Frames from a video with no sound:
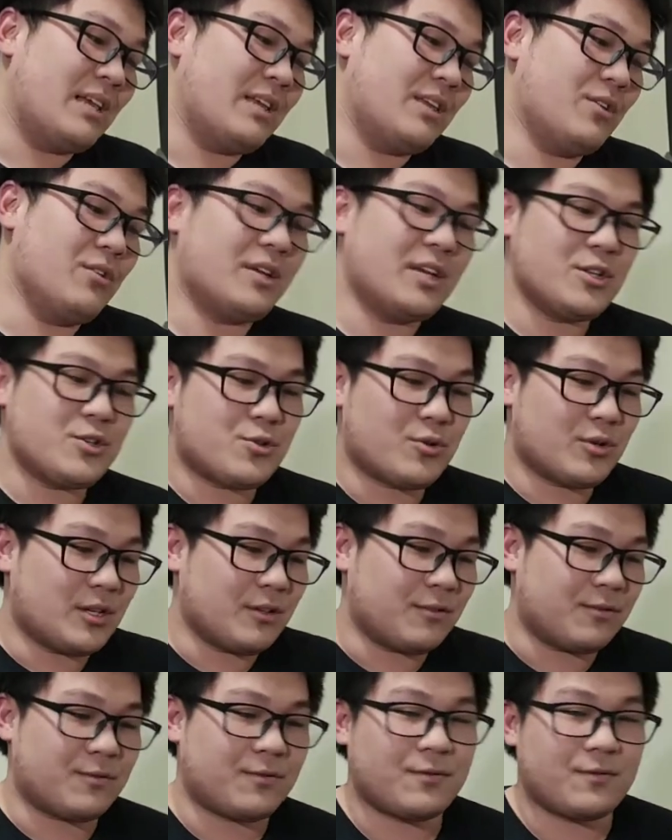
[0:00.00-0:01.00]
You can sort
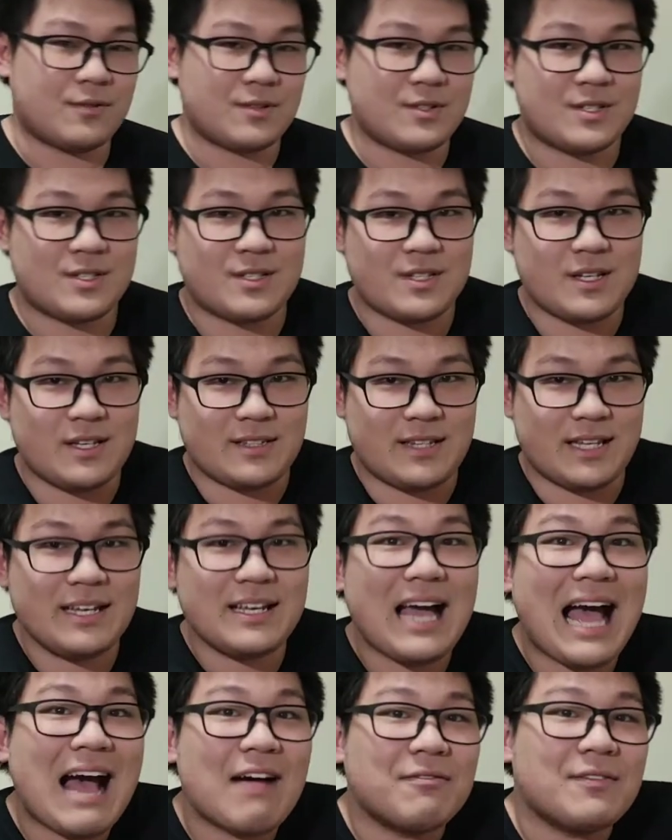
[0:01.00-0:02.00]
of see, they
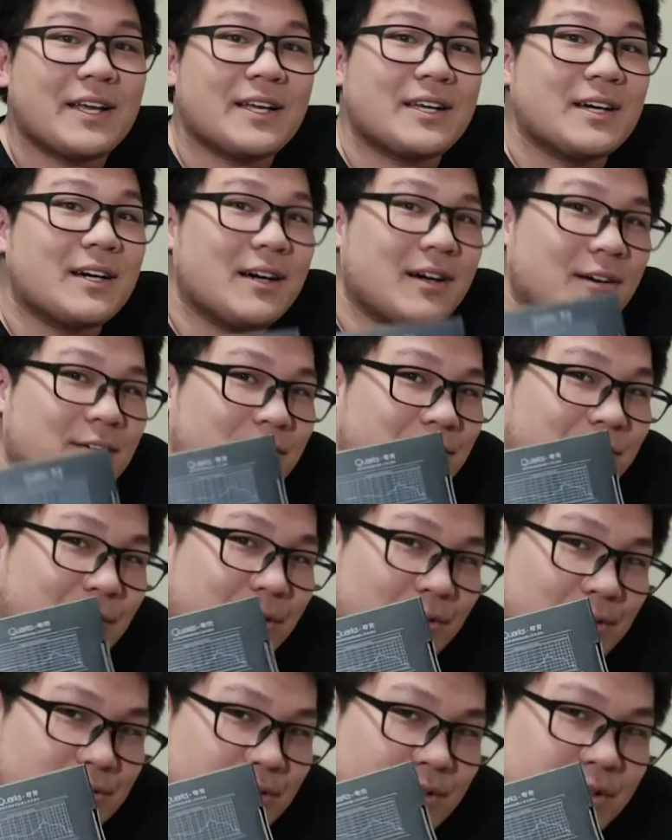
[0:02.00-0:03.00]
have like a
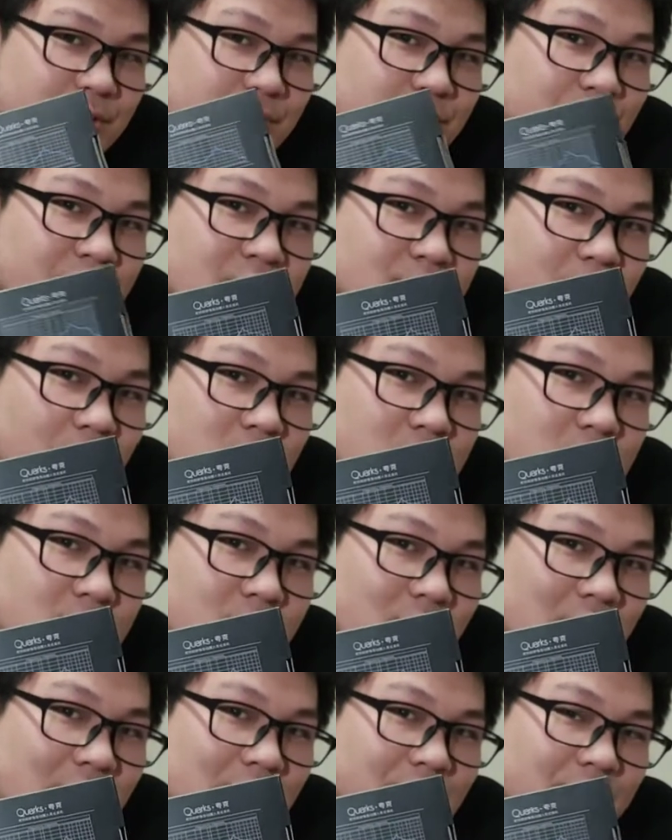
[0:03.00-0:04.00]
frequency response
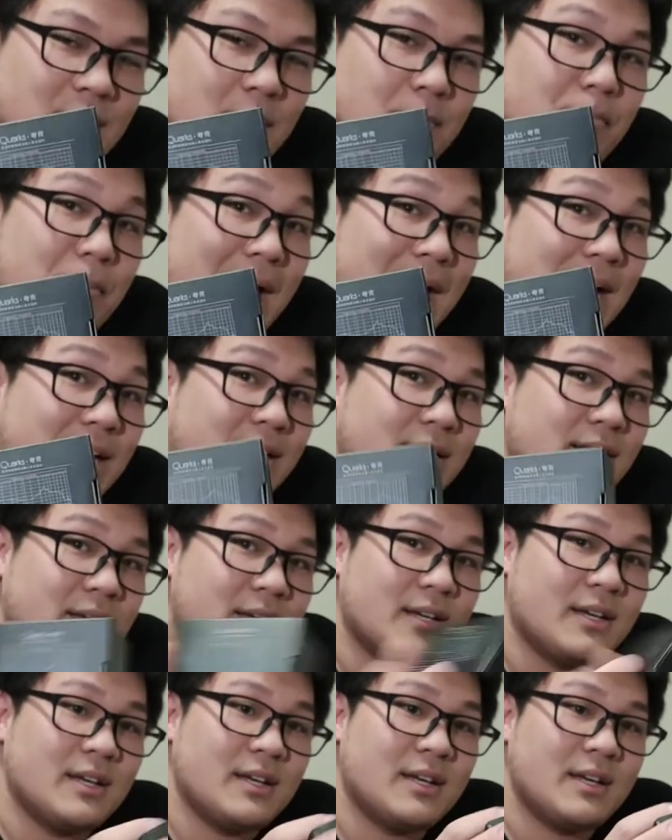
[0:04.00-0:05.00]
graph in the back,
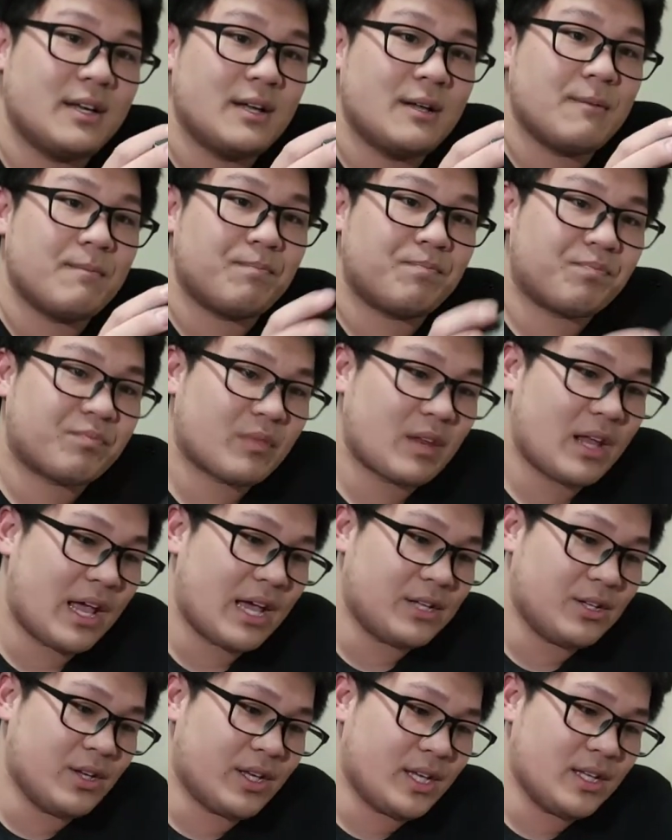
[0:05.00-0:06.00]

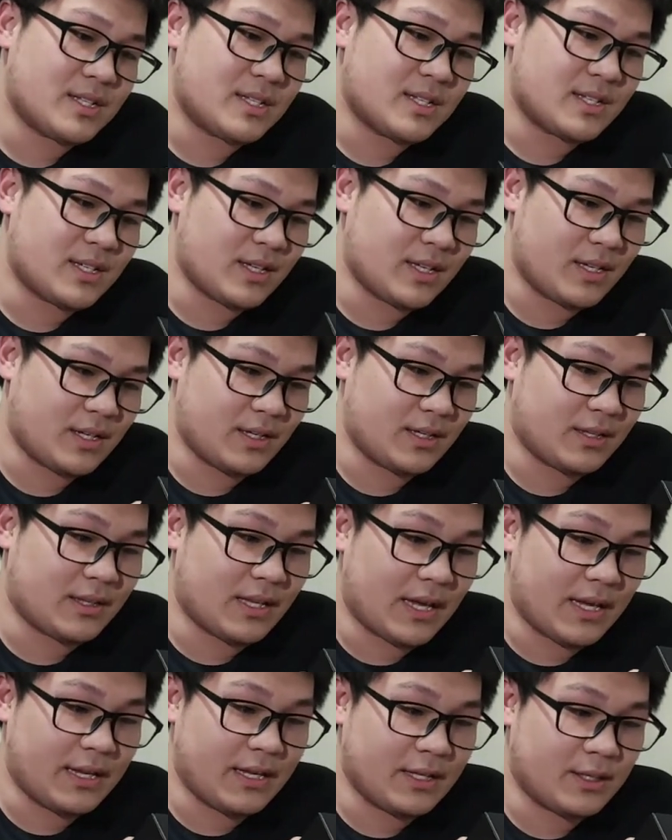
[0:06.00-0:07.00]
and you can see
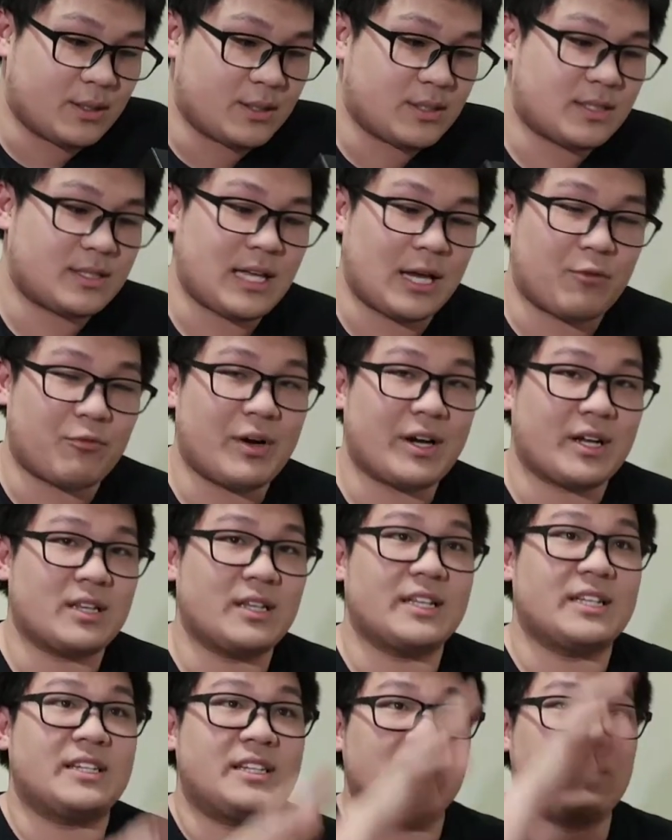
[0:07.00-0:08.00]
that it
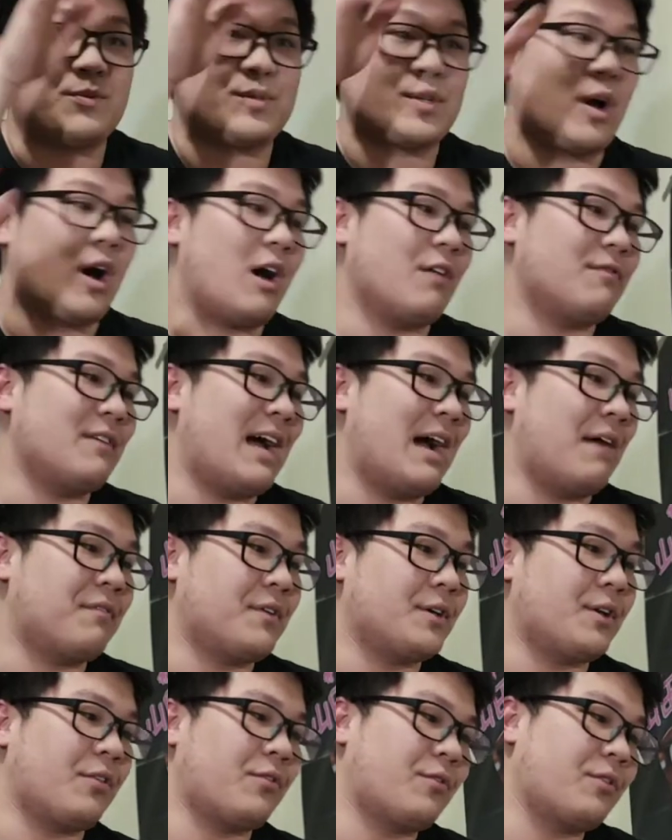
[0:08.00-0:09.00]
directly dips off after
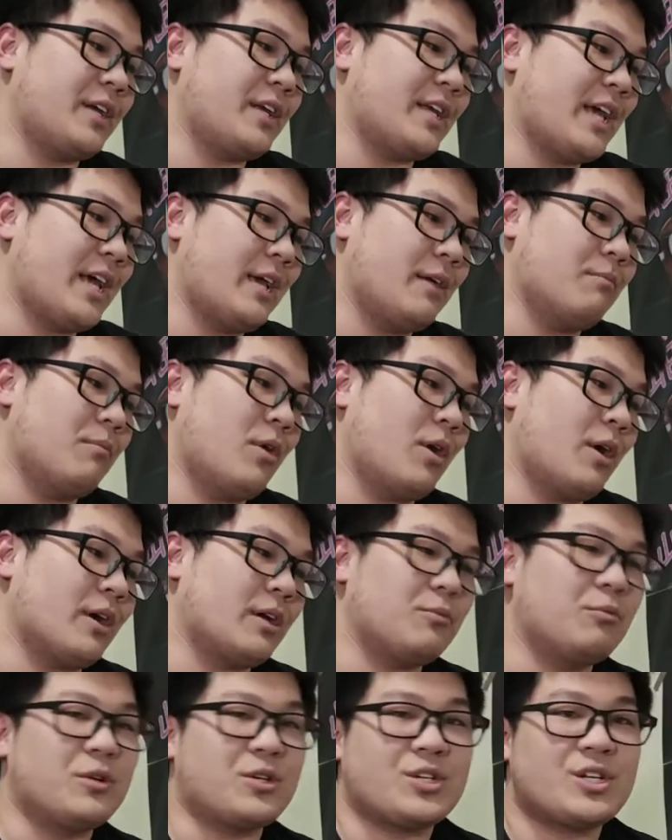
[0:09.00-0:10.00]
the 3K
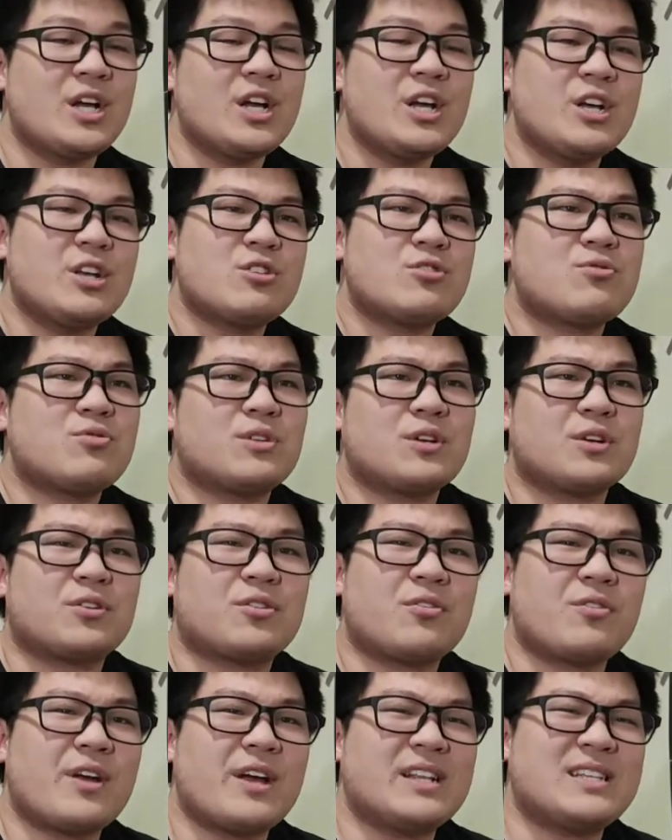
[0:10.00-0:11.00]
mark, which sort of
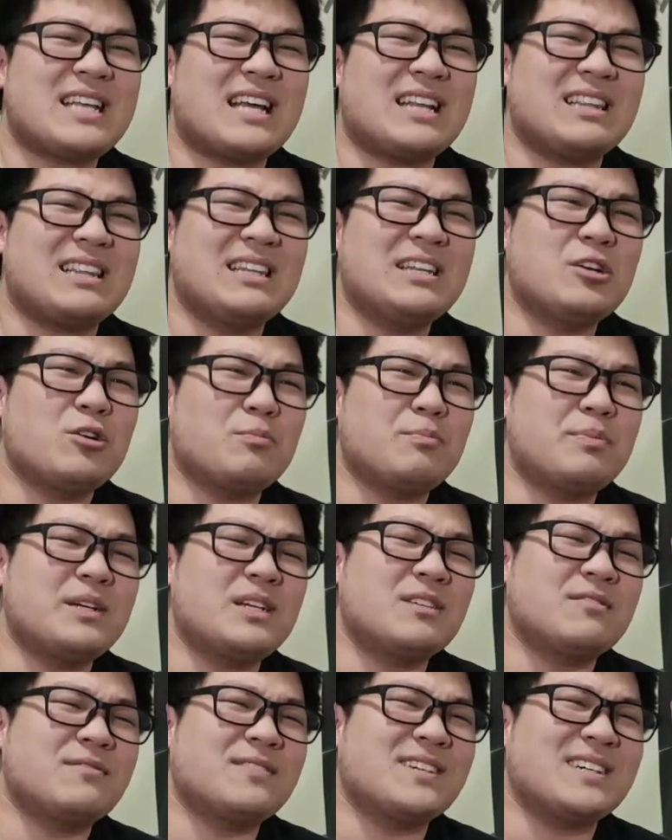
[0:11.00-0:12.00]
creates that little bit
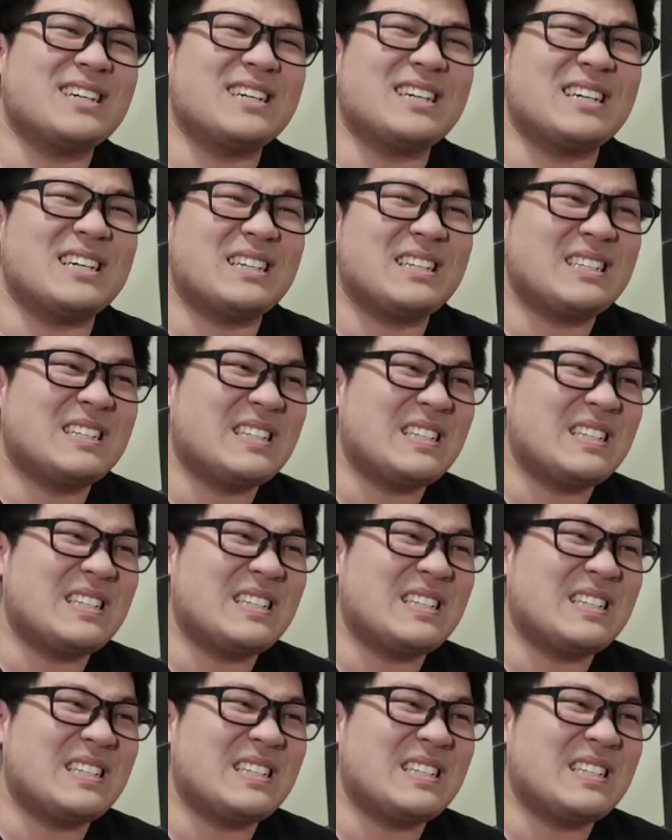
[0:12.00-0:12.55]
of a,